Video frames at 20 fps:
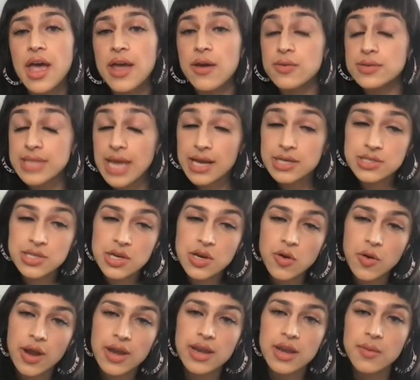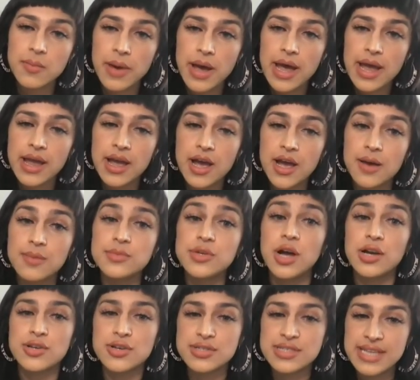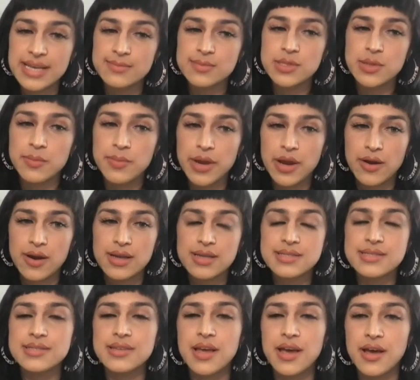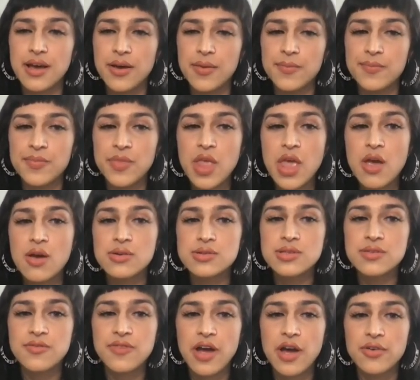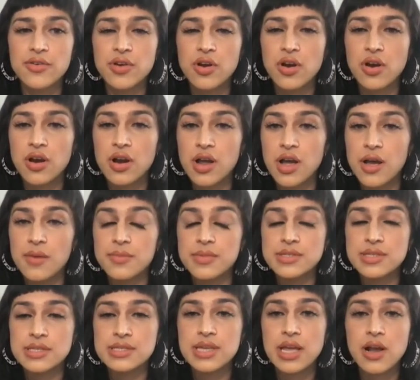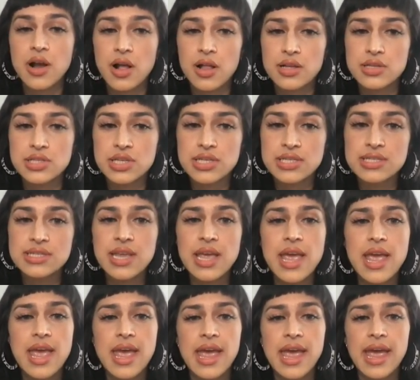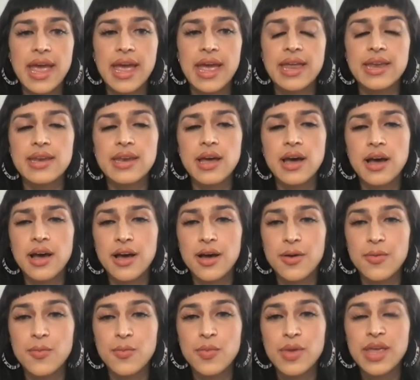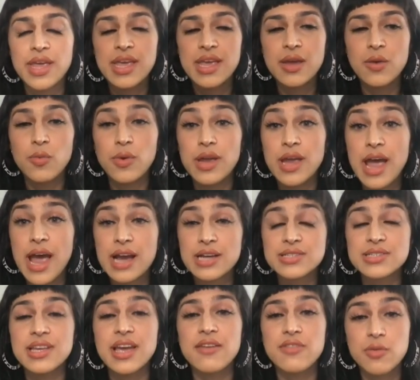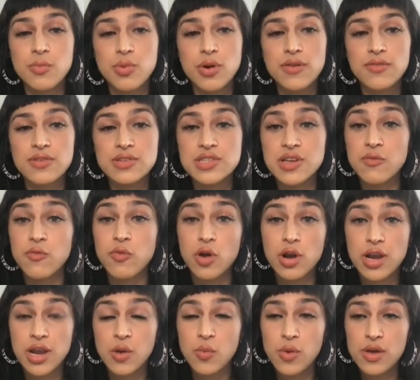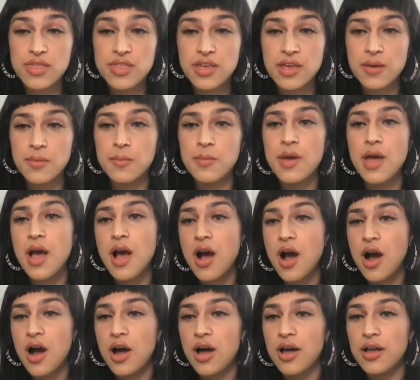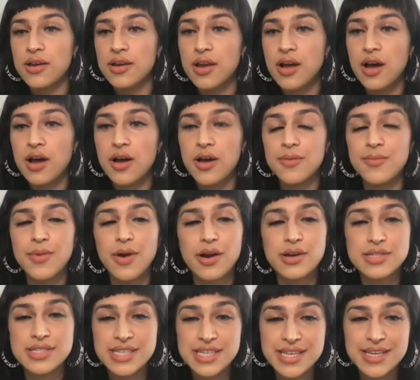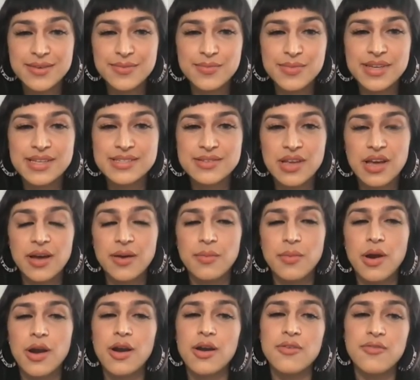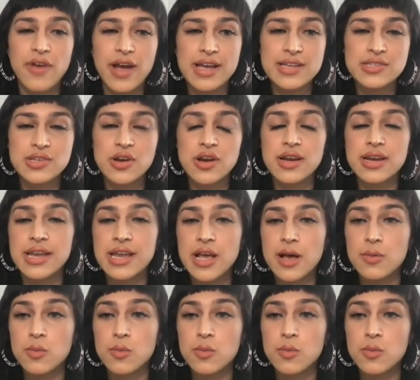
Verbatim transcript: It was actually created by um, Doctor Samson Barris, um, who's the founder. Um, he's a psychologist, and um, he we actually have the privilege of working with him on um, our team. He's um, our advisor, and he